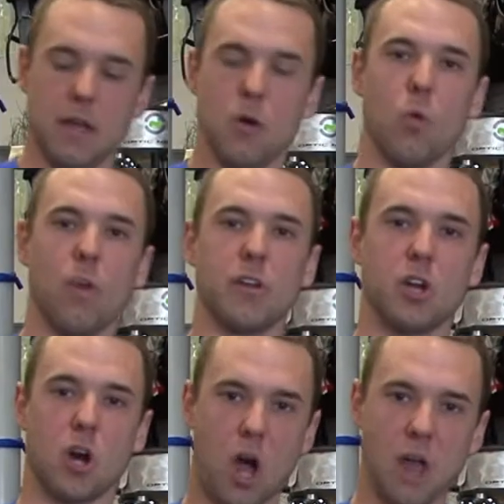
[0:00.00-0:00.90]
Whether
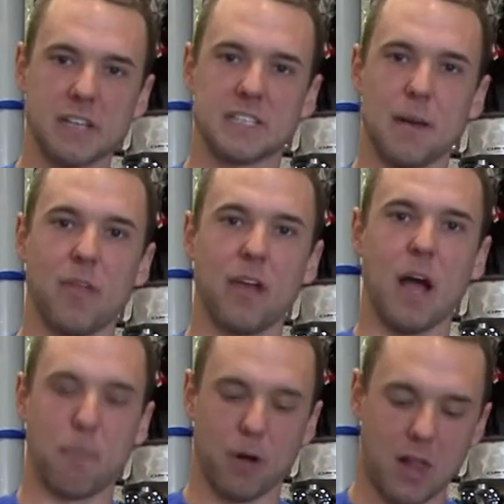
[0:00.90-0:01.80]
you're hauling something
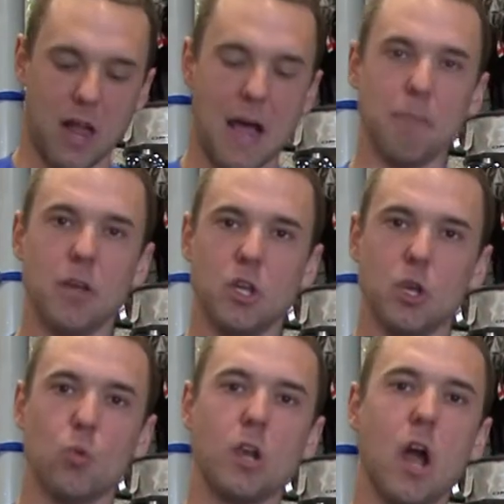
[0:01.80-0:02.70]
up a climb,
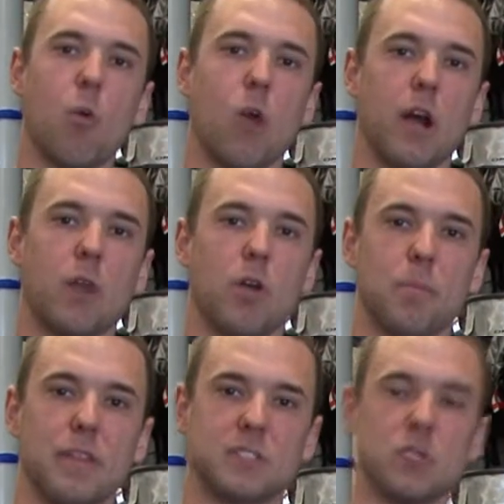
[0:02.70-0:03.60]
you would not want a
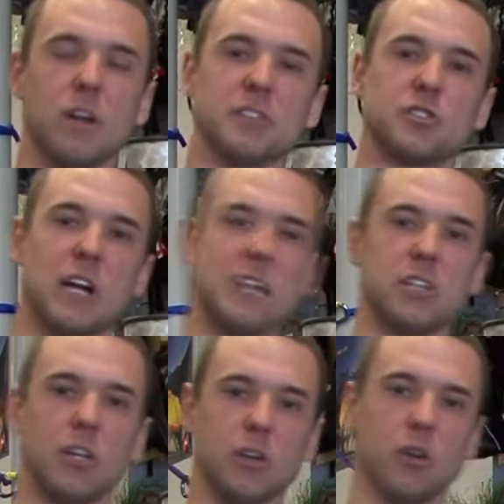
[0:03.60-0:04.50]
rope that's going to stretch
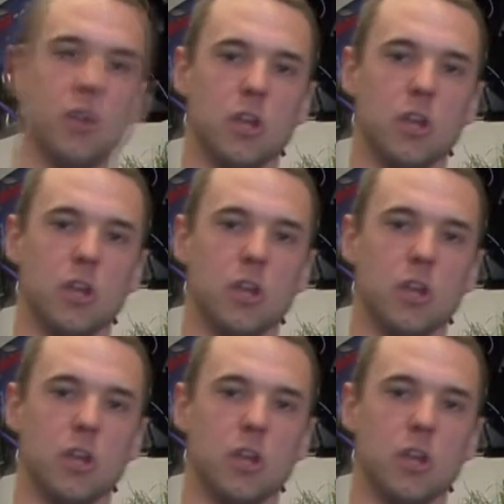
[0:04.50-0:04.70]
on you.